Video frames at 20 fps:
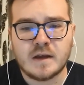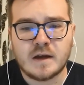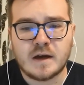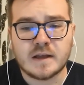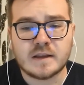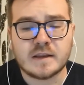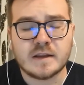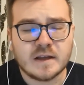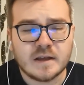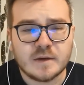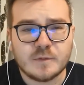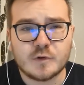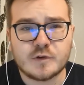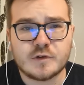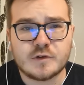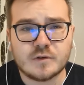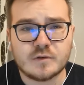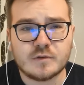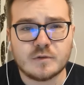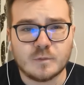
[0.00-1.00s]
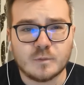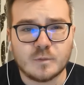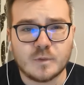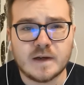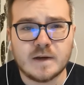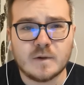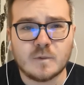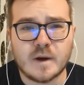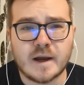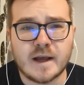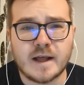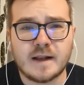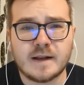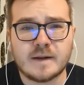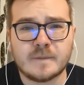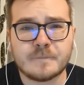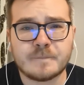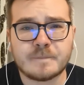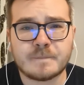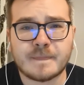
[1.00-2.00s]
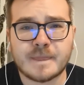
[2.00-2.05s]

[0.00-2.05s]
I think it would do really well